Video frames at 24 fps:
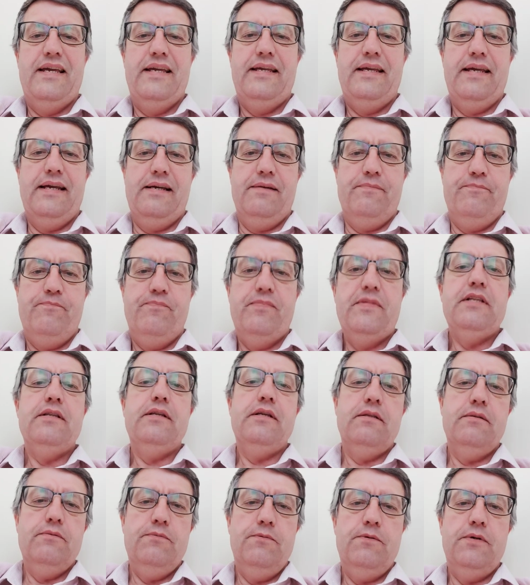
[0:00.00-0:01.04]
Yeah,
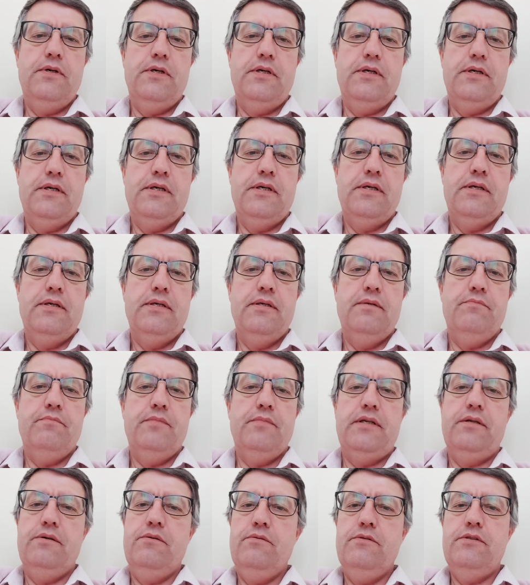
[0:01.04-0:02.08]
didn't work.
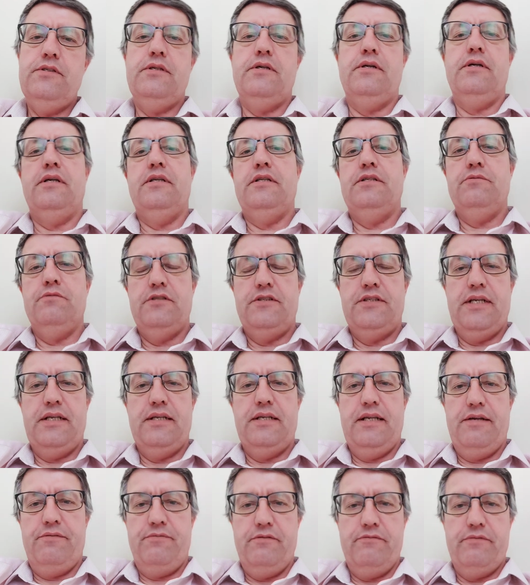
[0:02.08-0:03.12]
Medical science was
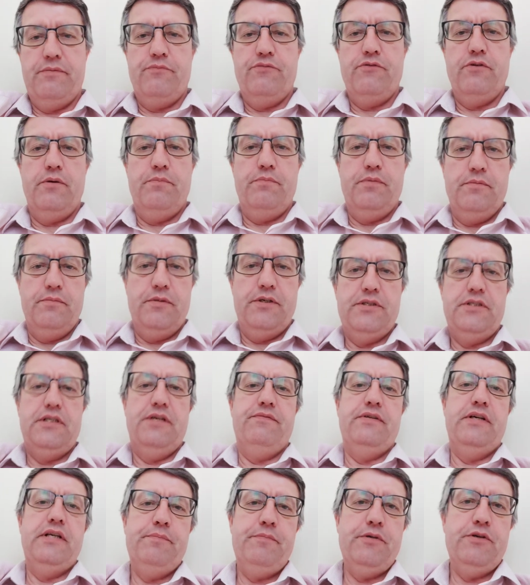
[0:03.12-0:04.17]
then left with a problem. You see,
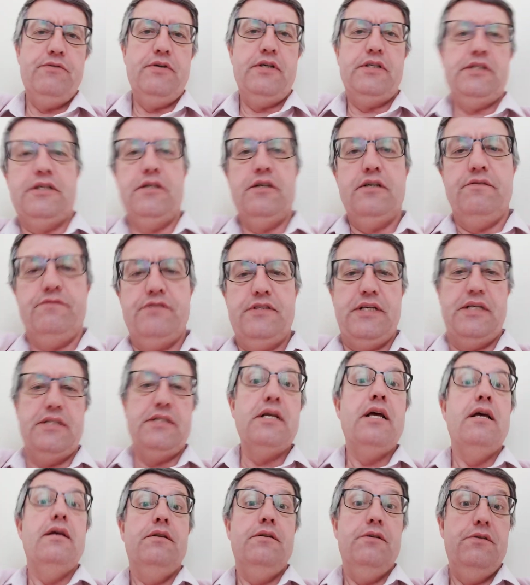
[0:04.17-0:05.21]
the Hippocratic Oath
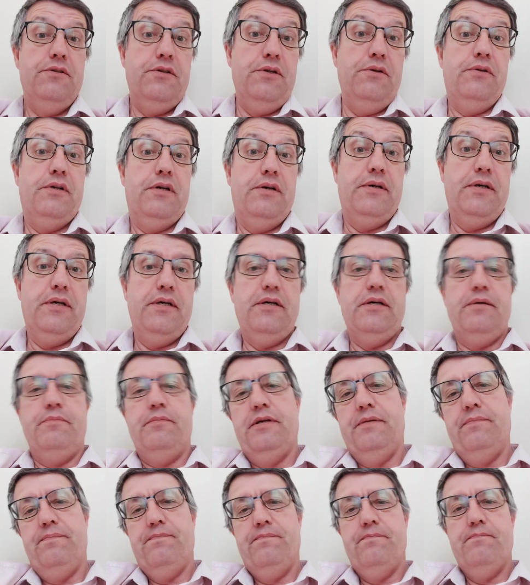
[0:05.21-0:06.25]
says, do no harm.
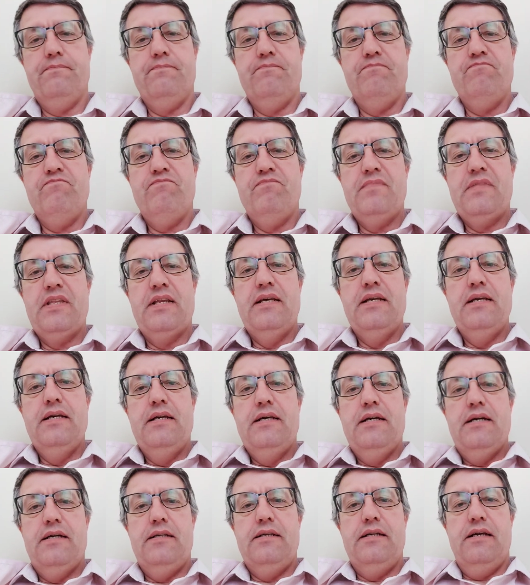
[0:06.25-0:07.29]

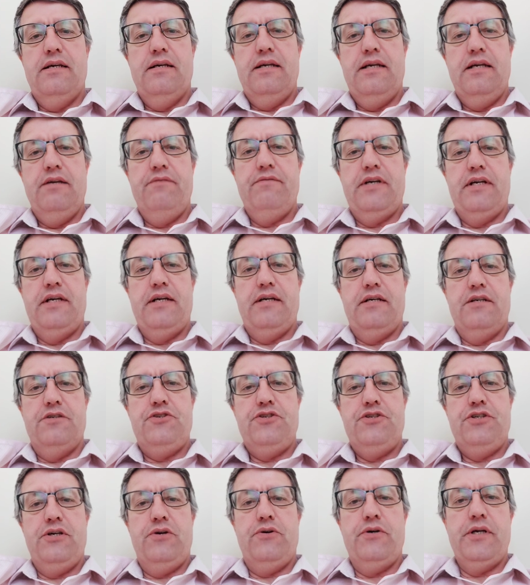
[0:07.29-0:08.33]
And yet here they are
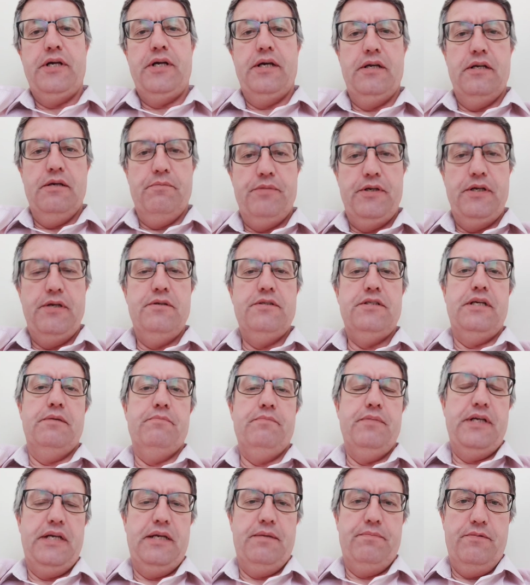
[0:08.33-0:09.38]
shocking and
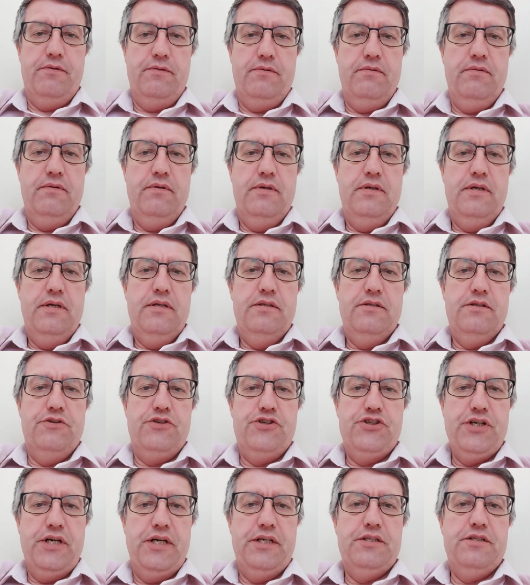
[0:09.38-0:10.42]
abusing people to
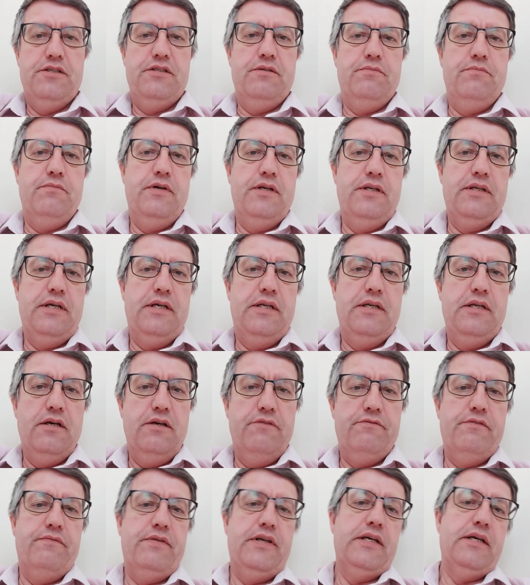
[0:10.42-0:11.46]
change them when they know
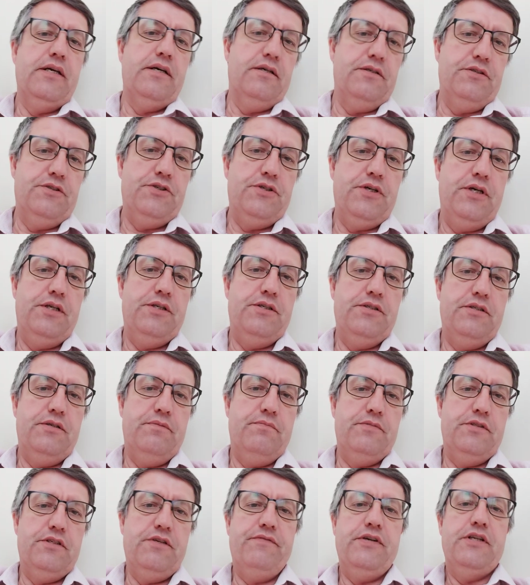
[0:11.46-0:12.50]
that they can't change
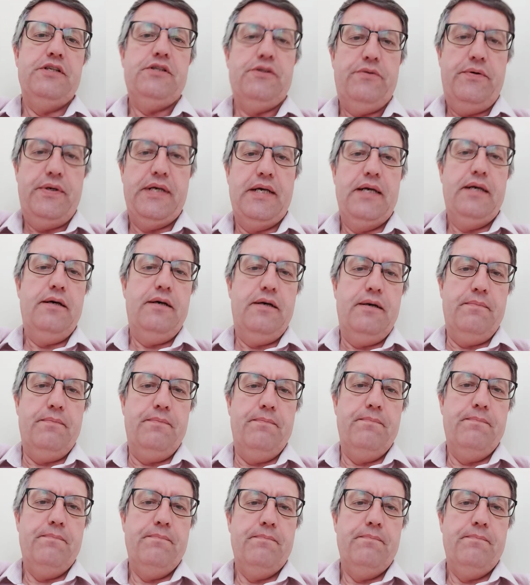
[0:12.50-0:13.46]
them, so they're doing harm.